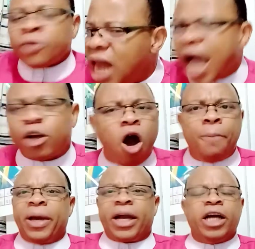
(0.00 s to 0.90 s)
Let
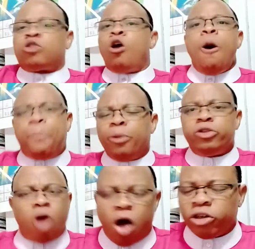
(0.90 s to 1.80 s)
God begin to open
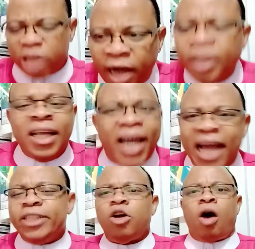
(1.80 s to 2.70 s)
doors
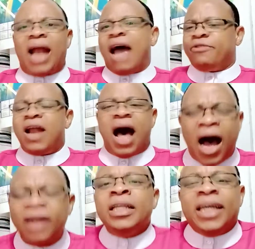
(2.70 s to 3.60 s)
in your life
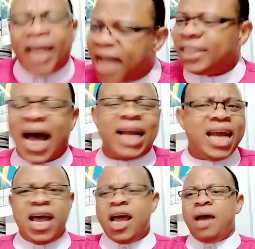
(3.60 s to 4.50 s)
now. In the
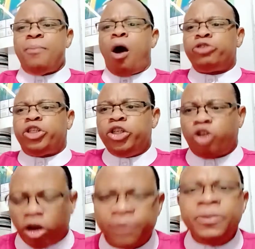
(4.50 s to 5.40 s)
name of
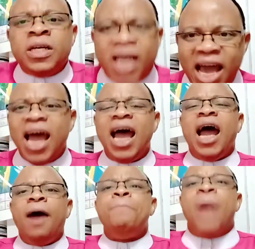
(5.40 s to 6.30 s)
Jesus.
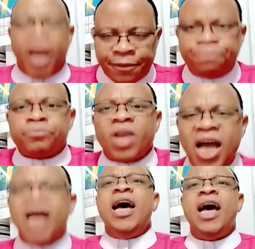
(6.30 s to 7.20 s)
Amen.
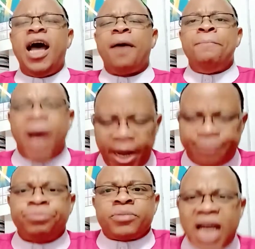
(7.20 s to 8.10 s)

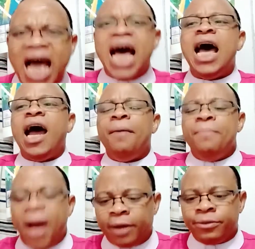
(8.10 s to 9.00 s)
Amen.
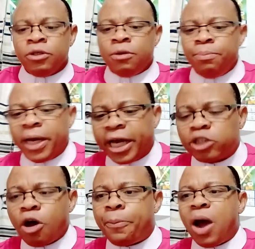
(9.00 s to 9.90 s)
Amen. Begin
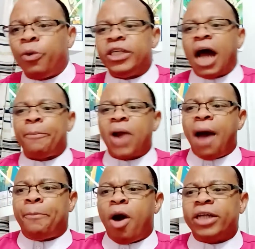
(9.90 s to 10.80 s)
to pray with that
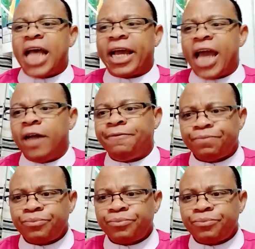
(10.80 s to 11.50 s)
prayer point again.